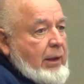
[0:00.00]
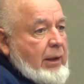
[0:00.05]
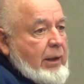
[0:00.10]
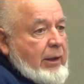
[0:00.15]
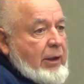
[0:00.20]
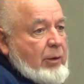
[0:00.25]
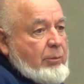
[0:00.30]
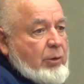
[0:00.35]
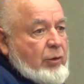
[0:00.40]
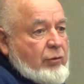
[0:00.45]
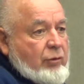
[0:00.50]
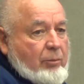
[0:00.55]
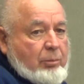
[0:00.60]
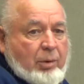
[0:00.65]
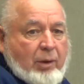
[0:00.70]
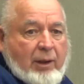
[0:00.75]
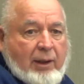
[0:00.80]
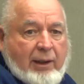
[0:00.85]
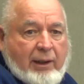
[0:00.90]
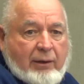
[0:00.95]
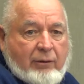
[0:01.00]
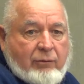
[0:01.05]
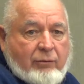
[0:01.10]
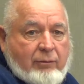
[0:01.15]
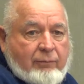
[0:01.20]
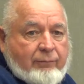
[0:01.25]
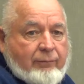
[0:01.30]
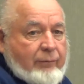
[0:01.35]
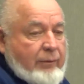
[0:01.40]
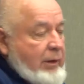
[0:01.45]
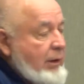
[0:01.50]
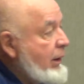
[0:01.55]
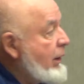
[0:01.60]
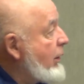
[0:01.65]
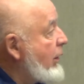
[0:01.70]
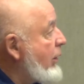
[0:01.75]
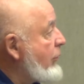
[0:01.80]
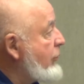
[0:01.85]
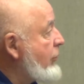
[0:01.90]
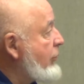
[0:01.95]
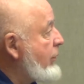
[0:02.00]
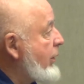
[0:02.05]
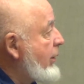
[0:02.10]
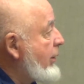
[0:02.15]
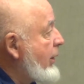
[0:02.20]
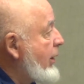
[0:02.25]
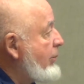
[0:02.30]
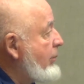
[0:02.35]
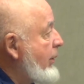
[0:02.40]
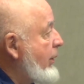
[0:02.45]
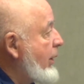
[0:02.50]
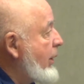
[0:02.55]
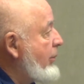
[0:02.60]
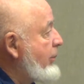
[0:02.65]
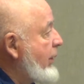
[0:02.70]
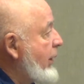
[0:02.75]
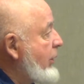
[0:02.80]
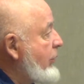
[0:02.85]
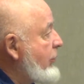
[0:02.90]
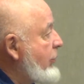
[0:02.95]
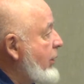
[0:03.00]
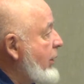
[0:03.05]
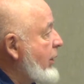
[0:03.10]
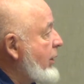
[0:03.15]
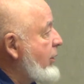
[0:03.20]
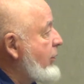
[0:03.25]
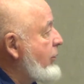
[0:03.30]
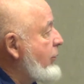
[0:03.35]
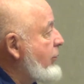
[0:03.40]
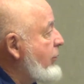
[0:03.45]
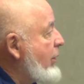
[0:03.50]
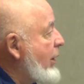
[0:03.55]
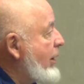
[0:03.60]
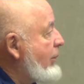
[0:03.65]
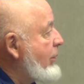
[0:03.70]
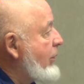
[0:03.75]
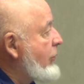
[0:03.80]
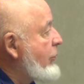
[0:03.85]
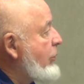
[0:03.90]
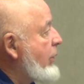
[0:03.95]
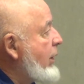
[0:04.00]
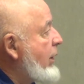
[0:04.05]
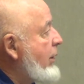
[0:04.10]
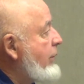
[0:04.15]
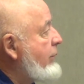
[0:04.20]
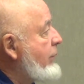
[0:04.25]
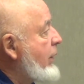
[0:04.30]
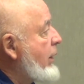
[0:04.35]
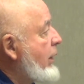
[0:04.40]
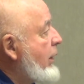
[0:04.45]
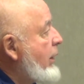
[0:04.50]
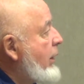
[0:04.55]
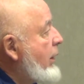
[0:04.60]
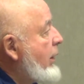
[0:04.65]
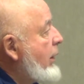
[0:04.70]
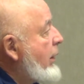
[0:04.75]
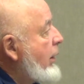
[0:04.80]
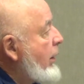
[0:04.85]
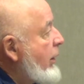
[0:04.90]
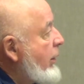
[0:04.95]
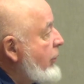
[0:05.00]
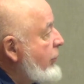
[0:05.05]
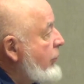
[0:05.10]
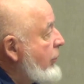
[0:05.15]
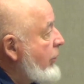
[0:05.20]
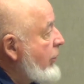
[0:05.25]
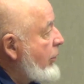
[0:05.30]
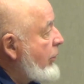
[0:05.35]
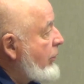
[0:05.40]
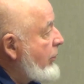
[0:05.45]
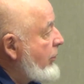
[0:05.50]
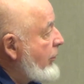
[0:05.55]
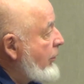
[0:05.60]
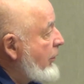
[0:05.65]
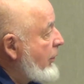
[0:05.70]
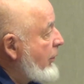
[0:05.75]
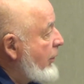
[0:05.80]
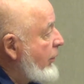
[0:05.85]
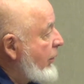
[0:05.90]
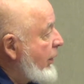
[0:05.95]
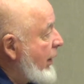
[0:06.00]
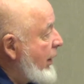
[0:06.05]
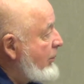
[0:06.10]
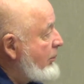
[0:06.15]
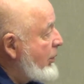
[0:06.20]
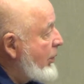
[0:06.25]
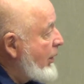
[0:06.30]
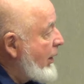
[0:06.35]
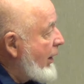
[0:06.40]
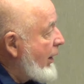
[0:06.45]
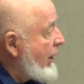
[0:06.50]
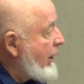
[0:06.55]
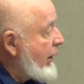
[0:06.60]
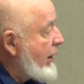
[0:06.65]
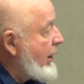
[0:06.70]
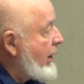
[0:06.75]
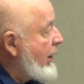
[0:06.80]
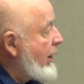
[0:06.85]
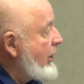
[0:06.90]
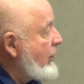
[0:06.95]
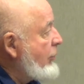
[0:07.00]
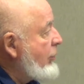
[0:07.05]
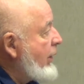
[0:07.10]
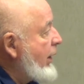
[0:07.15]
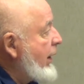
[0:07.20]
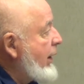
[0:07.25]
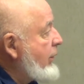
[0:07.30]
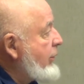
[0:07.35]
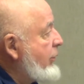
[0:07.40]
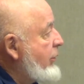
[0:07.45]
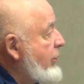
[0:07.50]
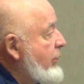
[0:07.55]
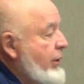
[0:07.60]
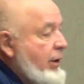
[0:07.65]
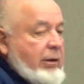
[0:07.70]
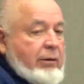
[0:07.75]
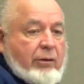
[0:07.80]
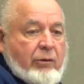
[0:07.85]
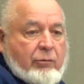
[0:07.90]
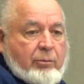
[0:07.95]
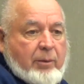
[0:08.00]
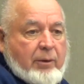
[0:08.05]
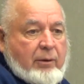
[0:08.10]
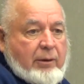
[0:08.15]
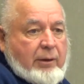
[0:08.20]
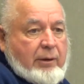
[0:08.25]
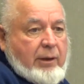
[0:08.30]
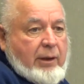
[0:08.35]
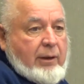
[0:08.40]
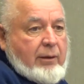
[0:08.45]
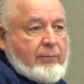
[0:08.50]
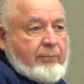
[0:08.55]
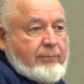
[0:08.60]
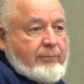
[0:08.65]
commercial products, and also a big truck stop as well. So they put out a contract to tear this building down.